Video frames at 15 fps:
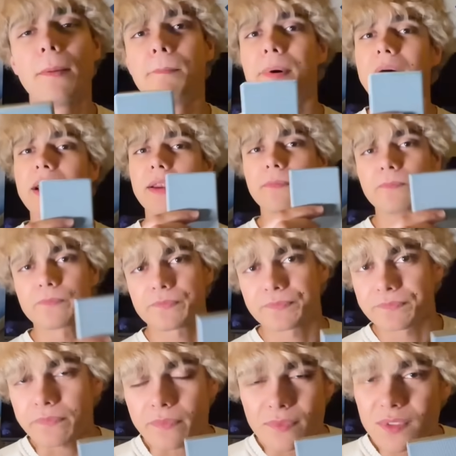But
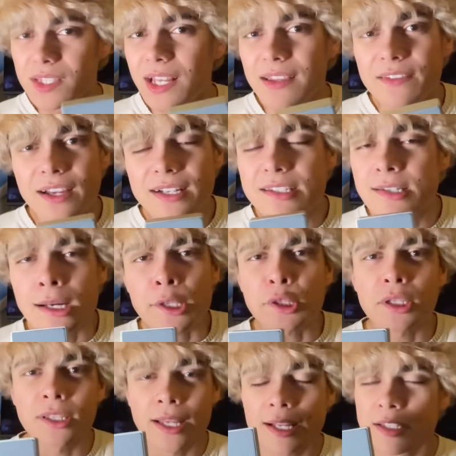that's not
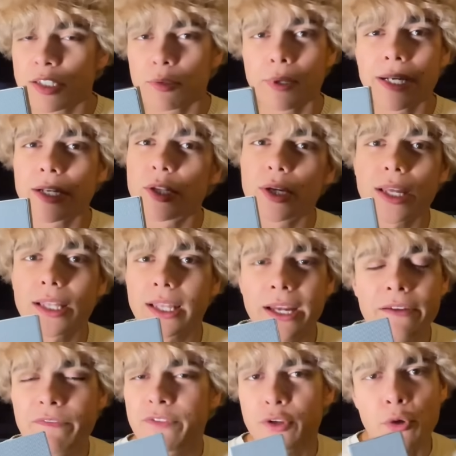the lens you got to look at
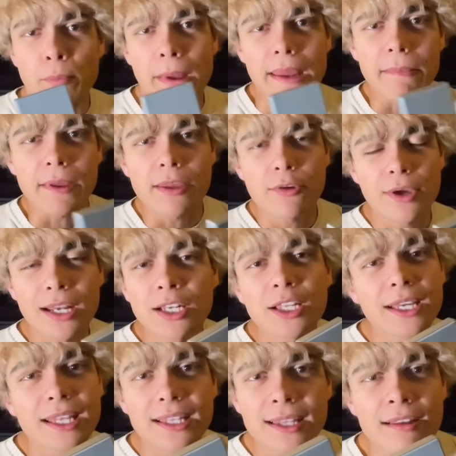life through, baby. You got to
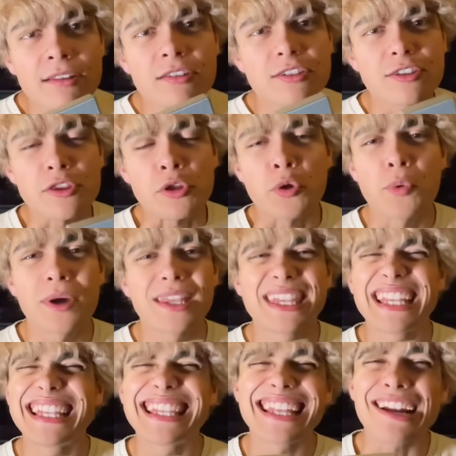look at lens through
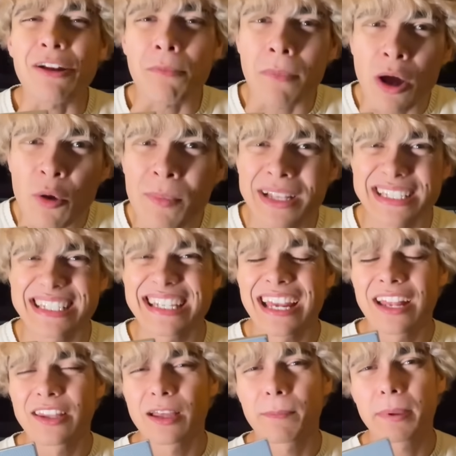the little moments,
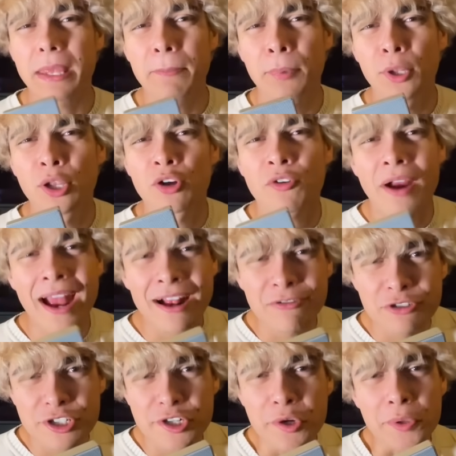the people
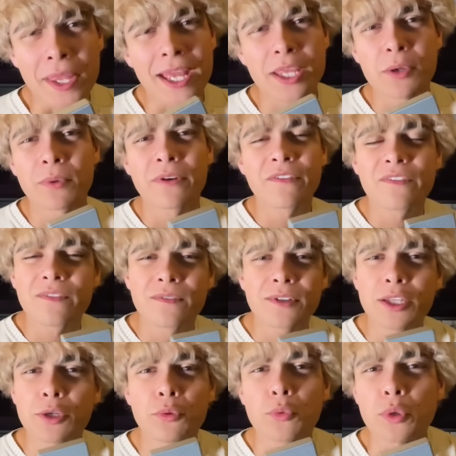around you that
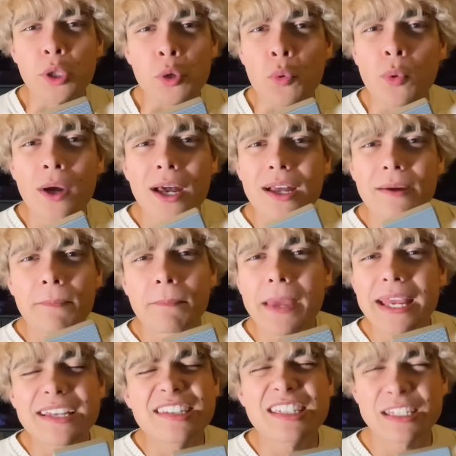you
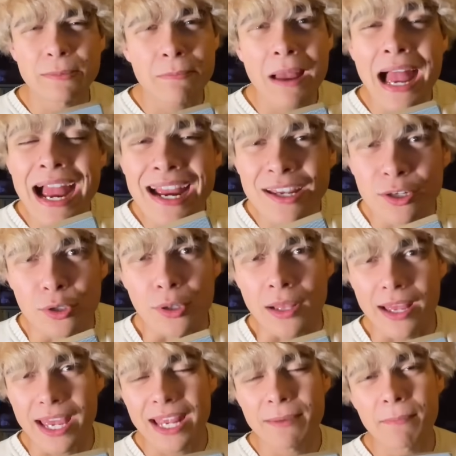make smile
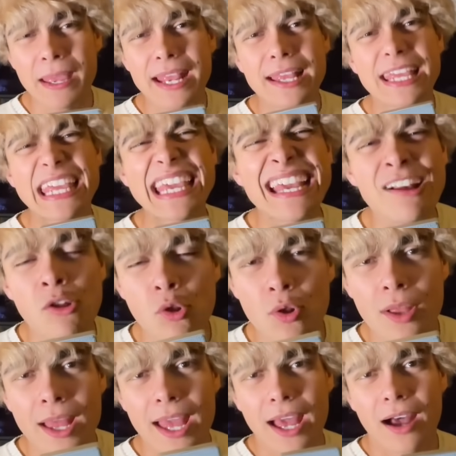and make
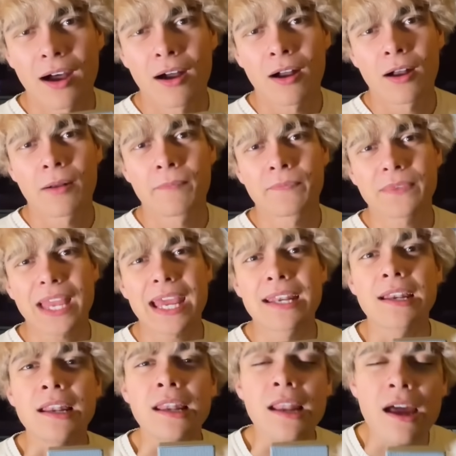giggle,
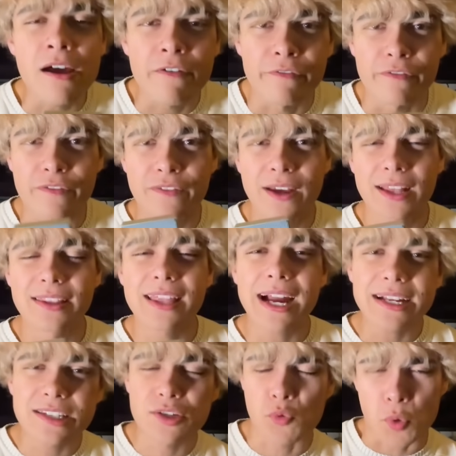and love.
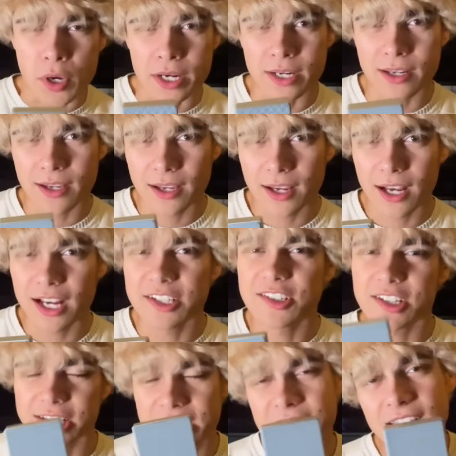That's what a
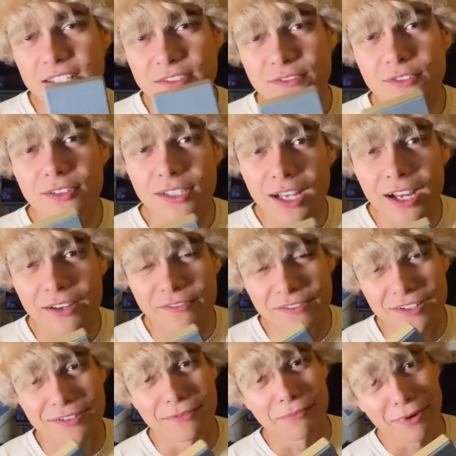successful life
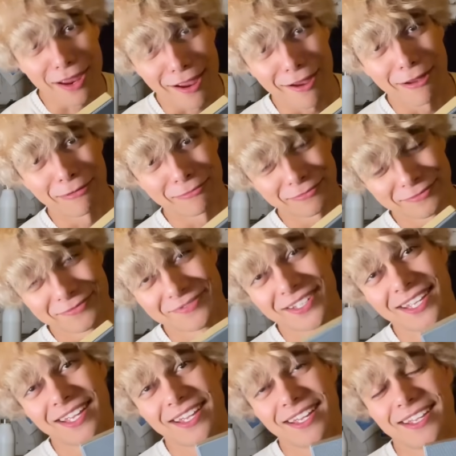is about.
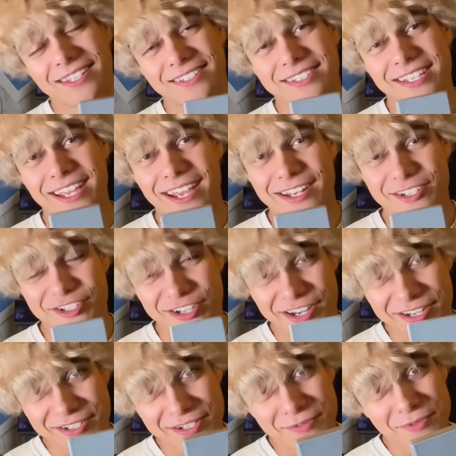To get
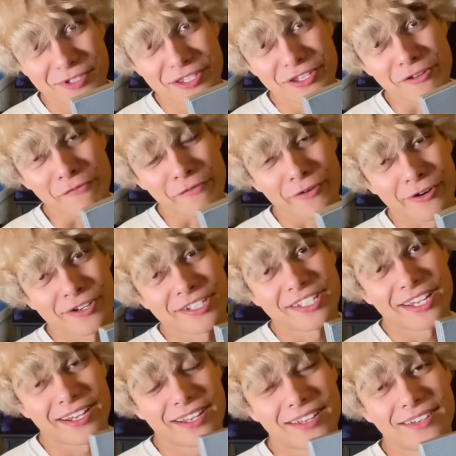cheesy with you for a
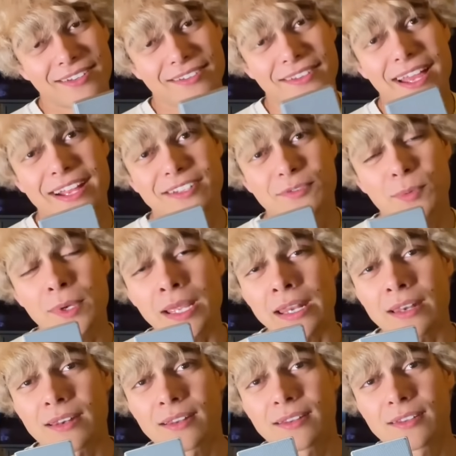second, that's
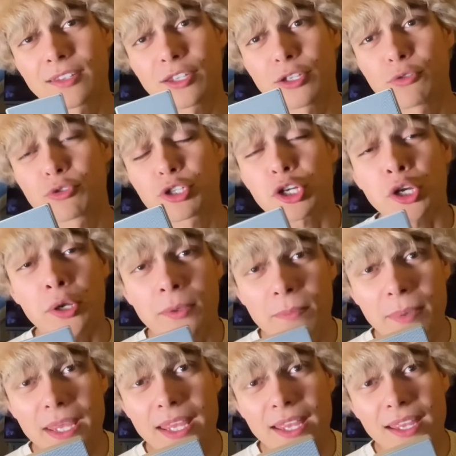what you should
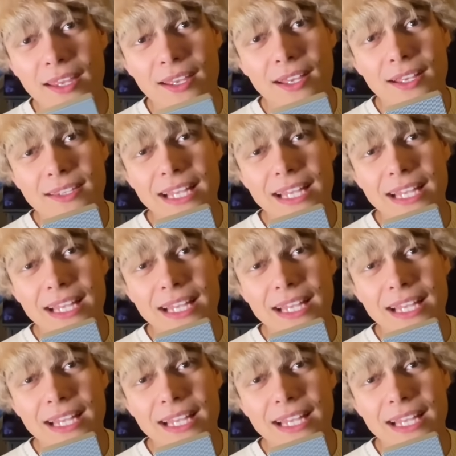be.